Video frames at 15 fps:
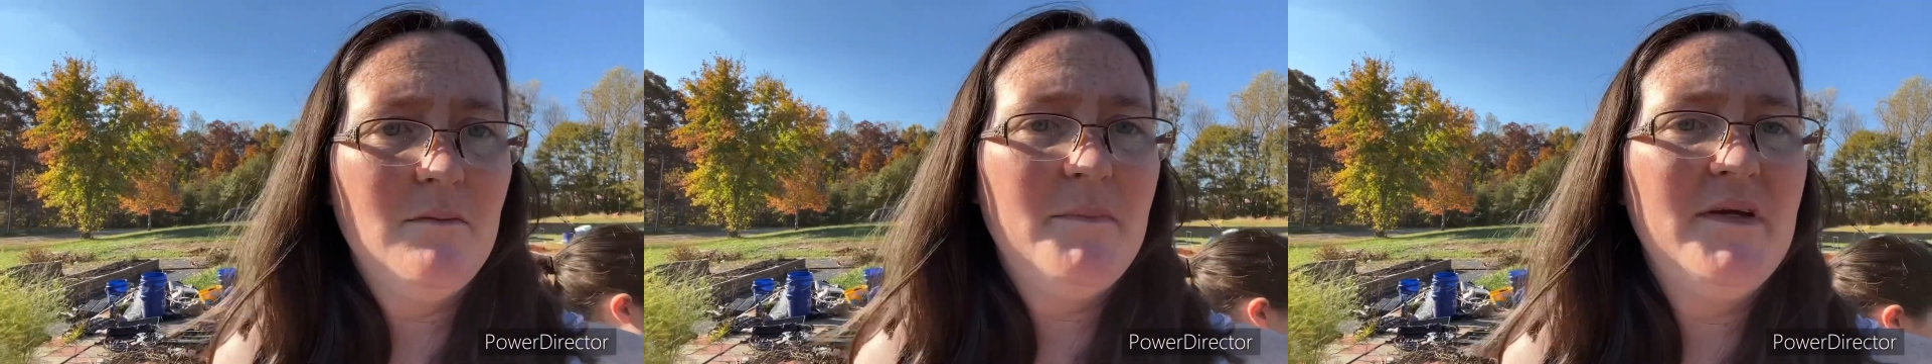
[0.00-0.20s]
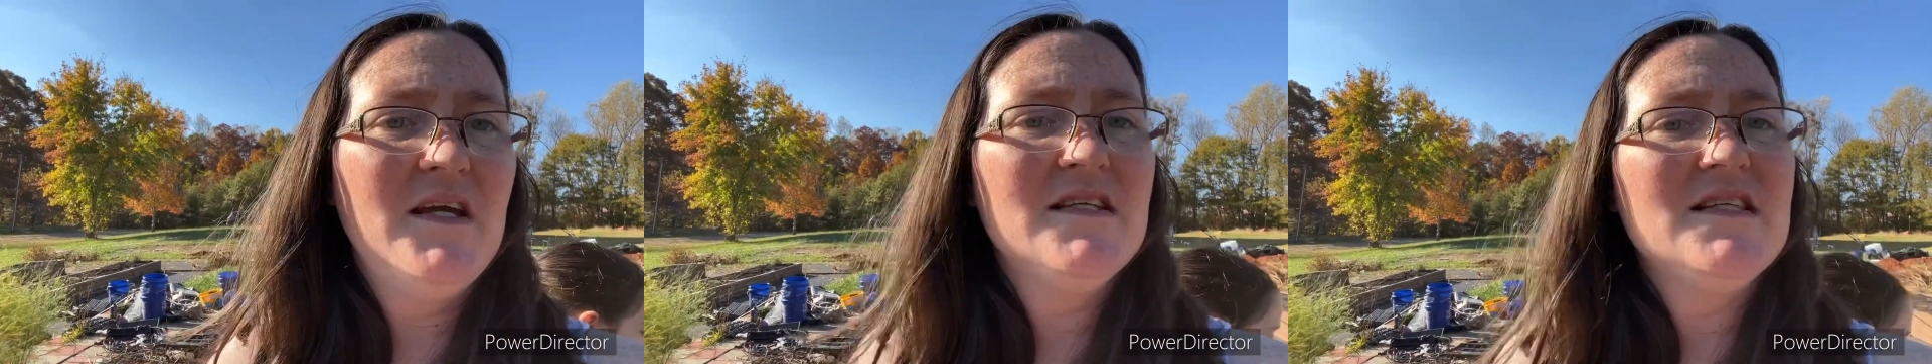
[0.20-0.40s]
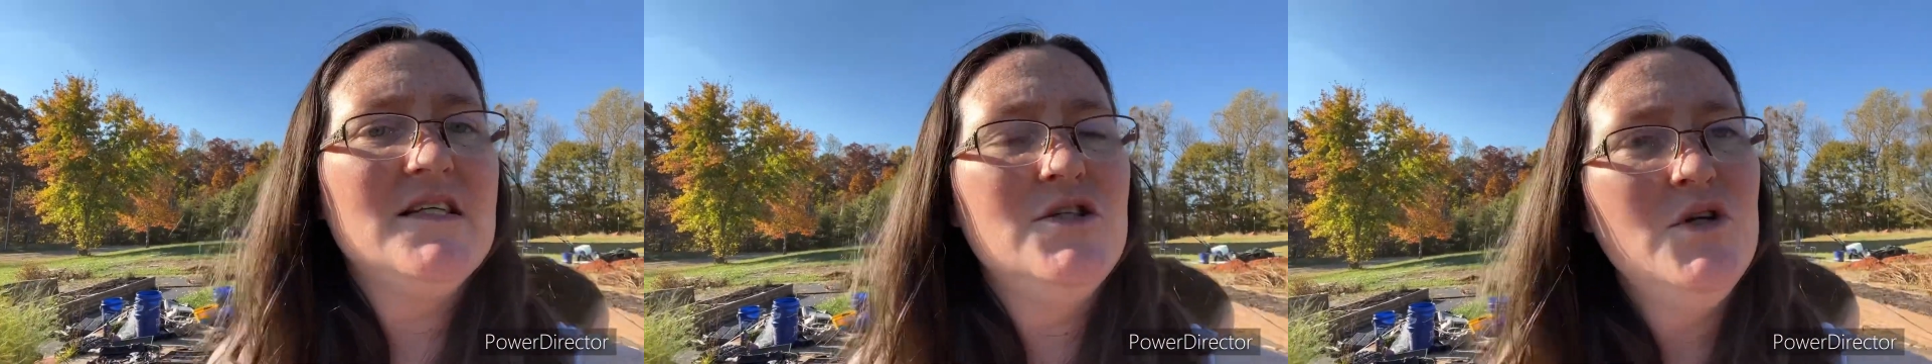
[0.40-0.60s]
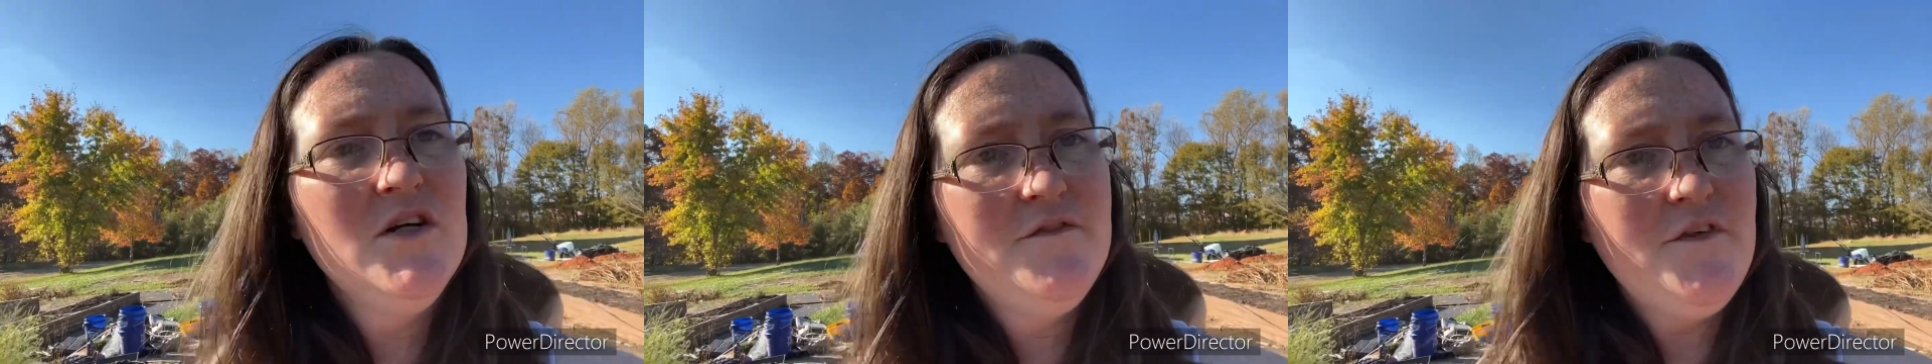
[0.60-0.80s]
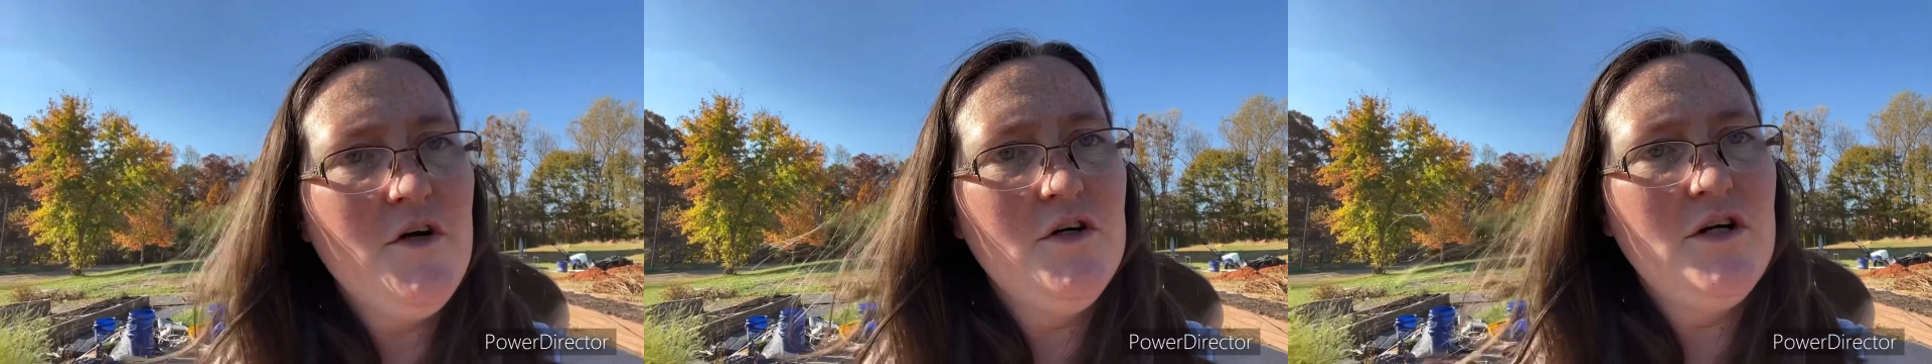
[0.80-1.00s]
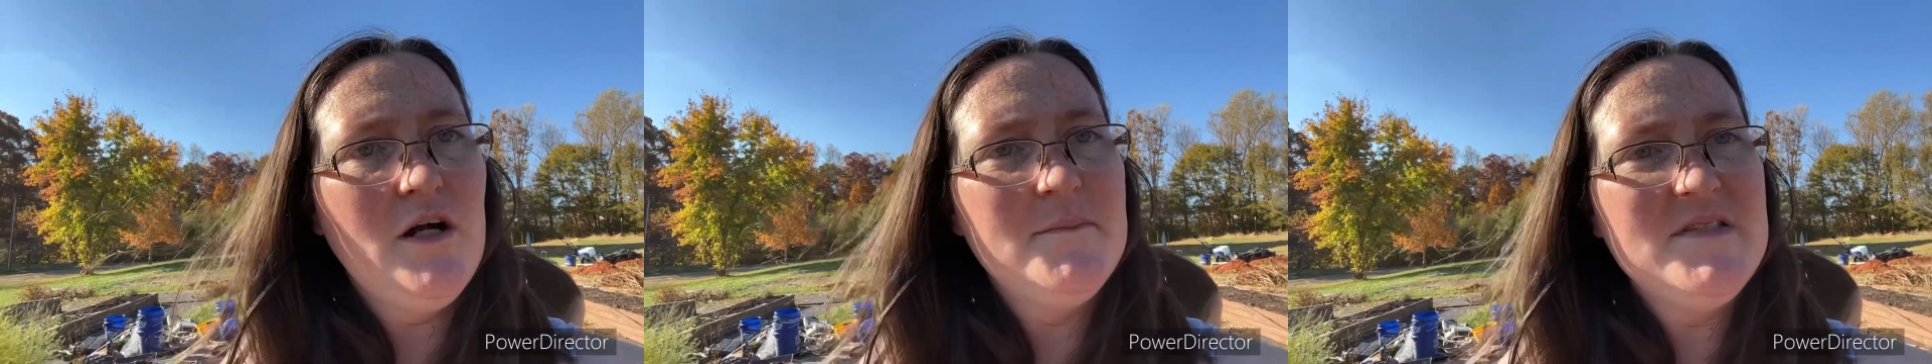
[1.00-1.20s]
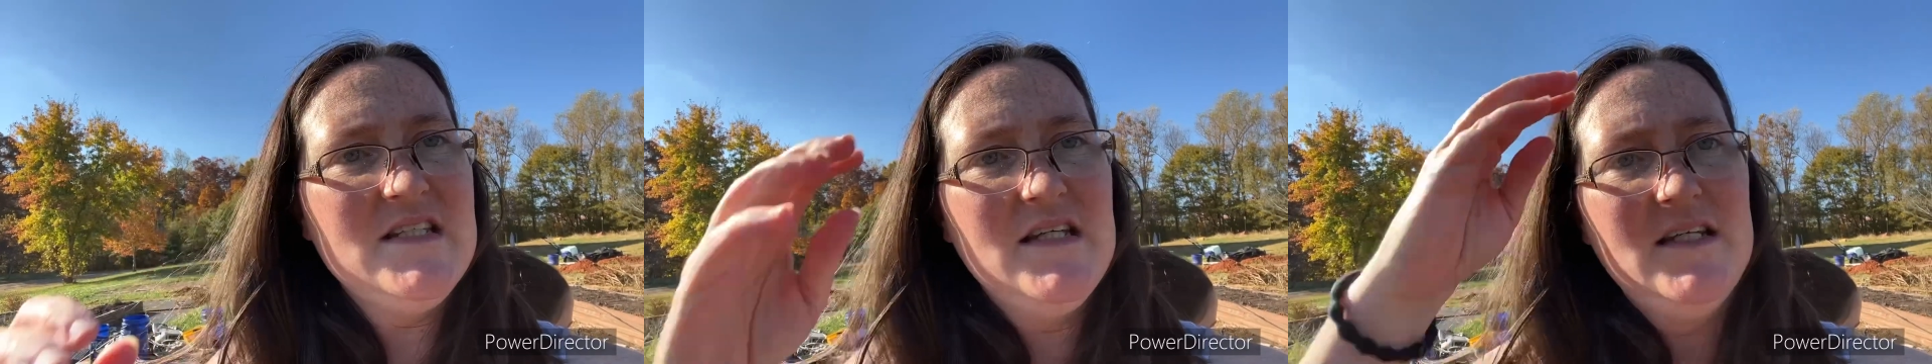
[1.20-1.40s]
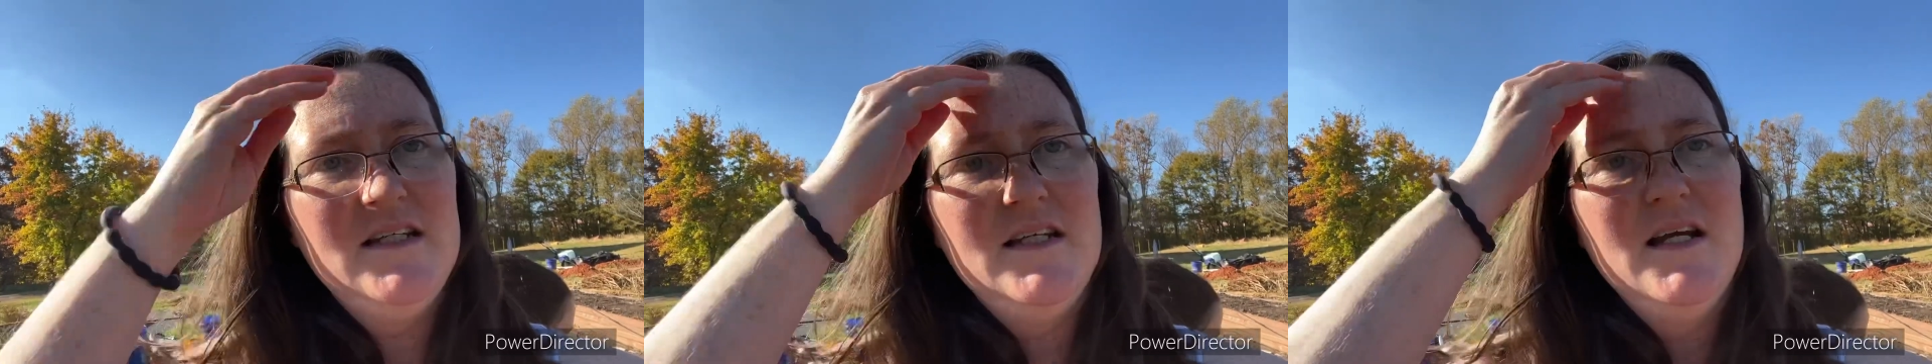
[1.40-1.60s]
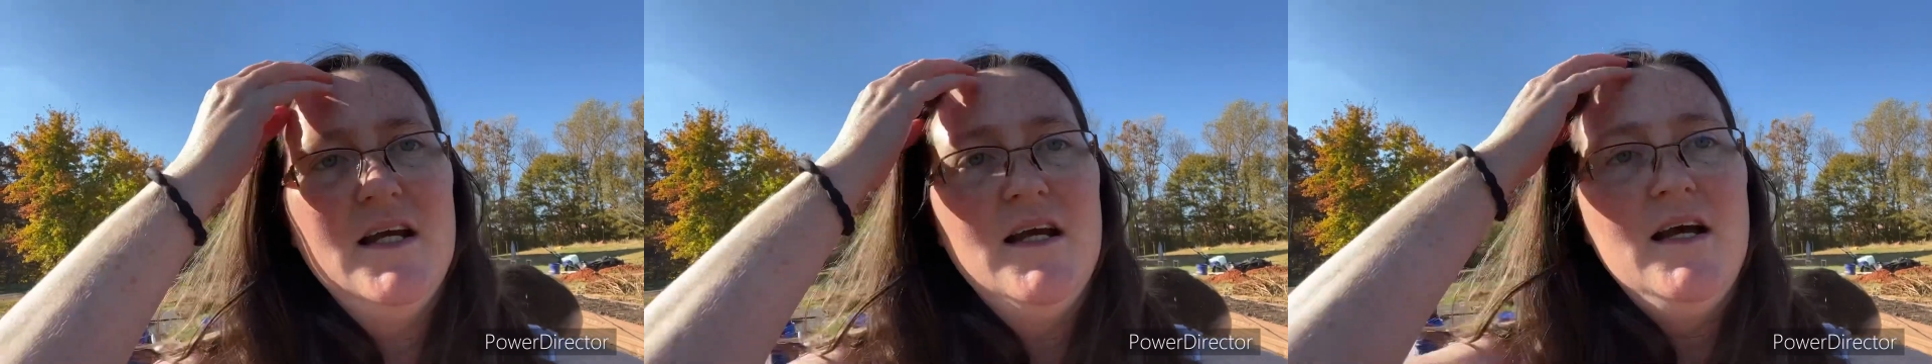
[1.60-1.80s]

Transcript: because I do have fall crops in.